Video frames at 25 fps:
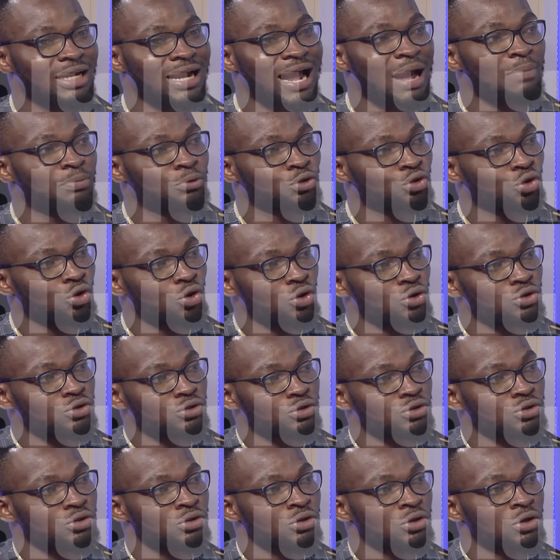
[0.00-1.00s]

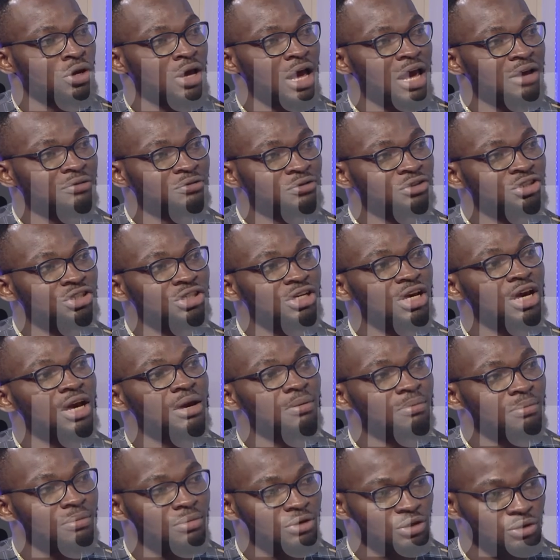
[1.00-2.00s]
captures
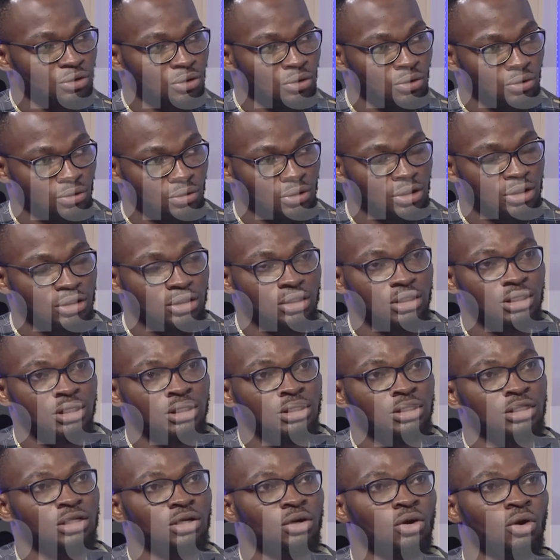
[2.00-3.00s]
FGM, you know, in,
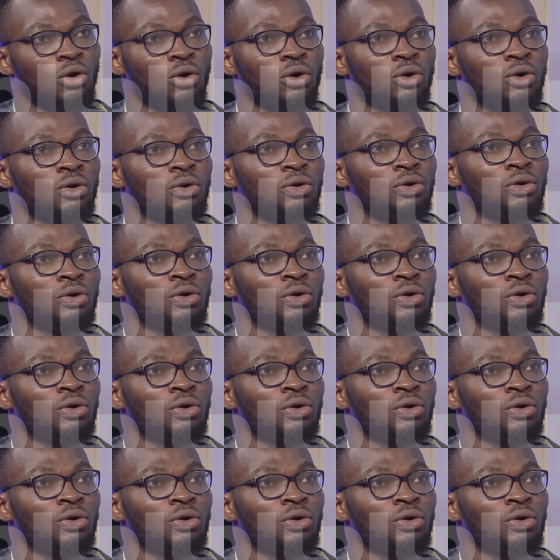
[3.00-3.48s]
in the law.